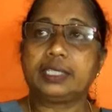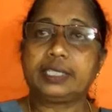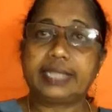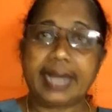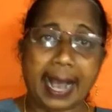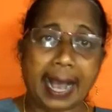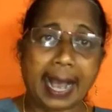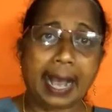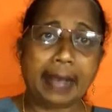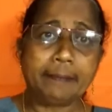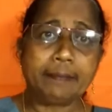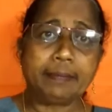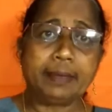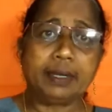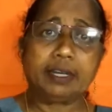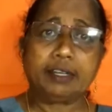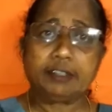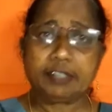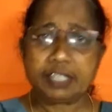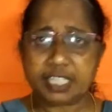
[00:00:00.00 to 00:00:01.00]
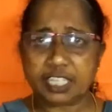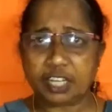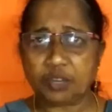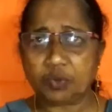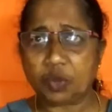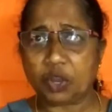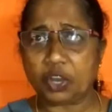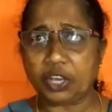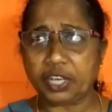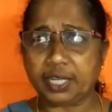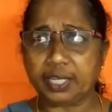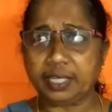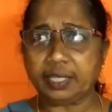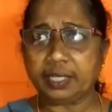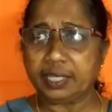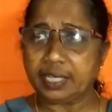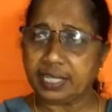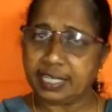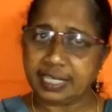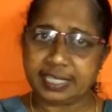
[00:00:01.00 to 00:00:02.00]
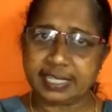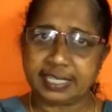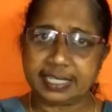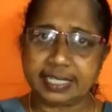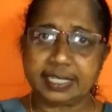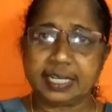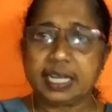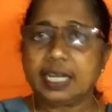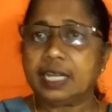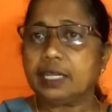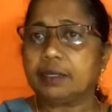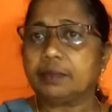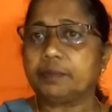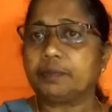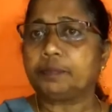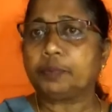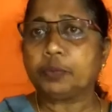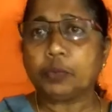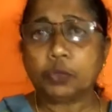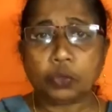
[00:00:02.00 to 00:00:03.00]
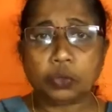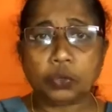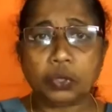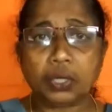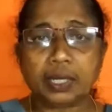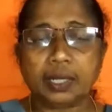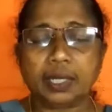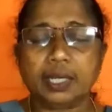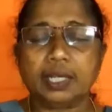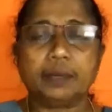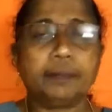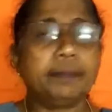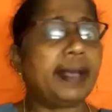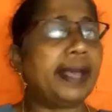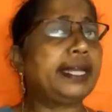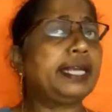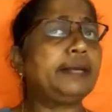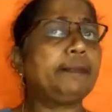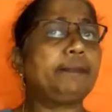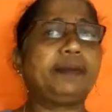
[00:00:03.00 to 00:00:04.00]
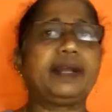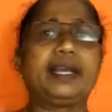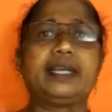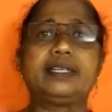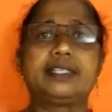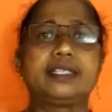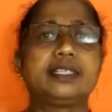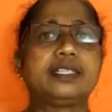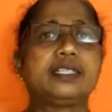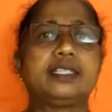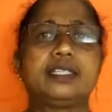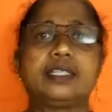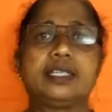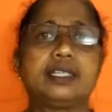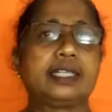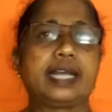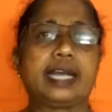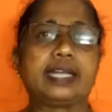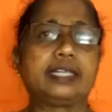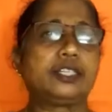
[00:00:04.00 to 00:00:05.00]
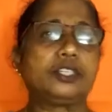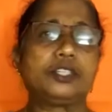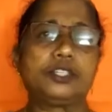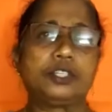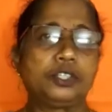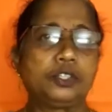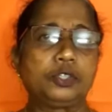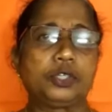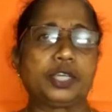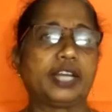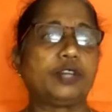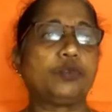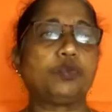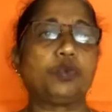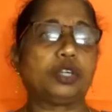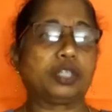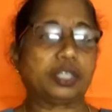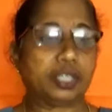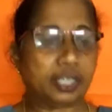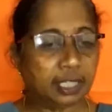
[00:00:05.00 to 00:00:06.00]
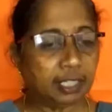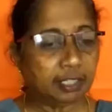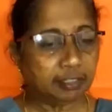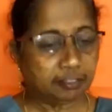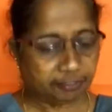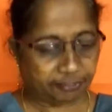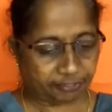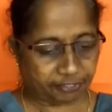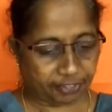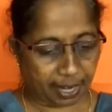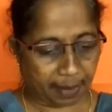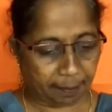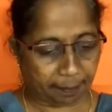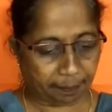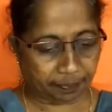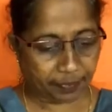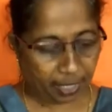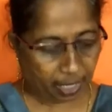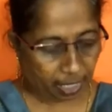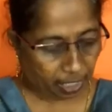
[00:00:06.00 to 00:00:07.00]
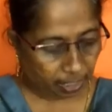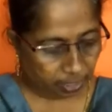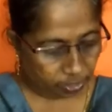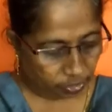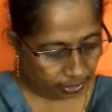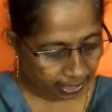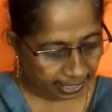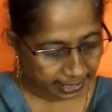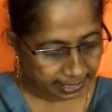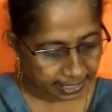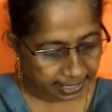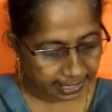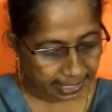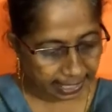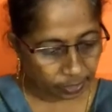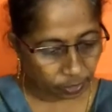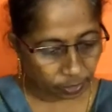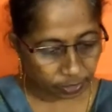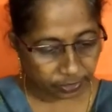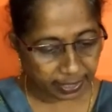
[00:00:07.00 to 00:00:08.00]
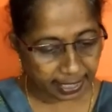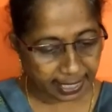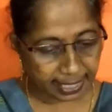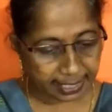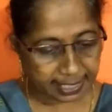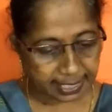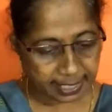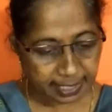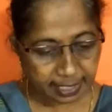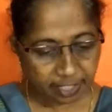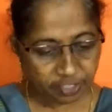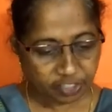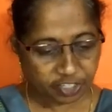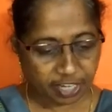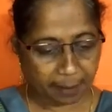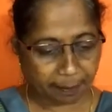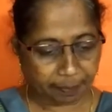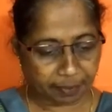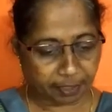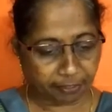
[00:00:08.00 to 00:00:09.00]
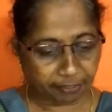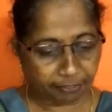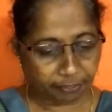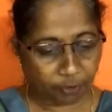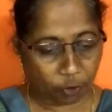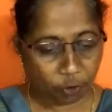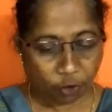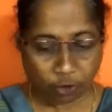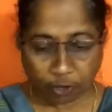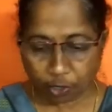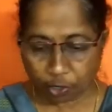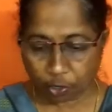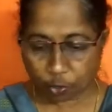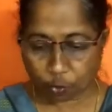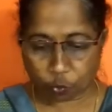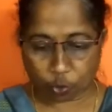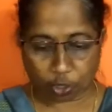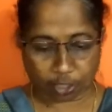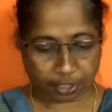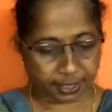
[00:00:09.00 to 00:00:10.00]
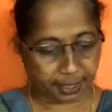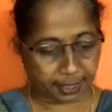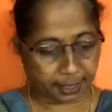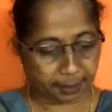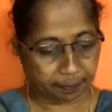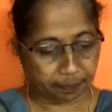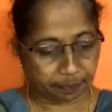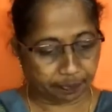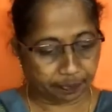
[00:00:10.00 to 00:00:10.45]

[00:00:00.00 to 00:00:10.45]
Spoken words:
dam, reservoir, isn't it? Pool, many places that you get water from. So let's get on to the lesson. Chapter 4, water.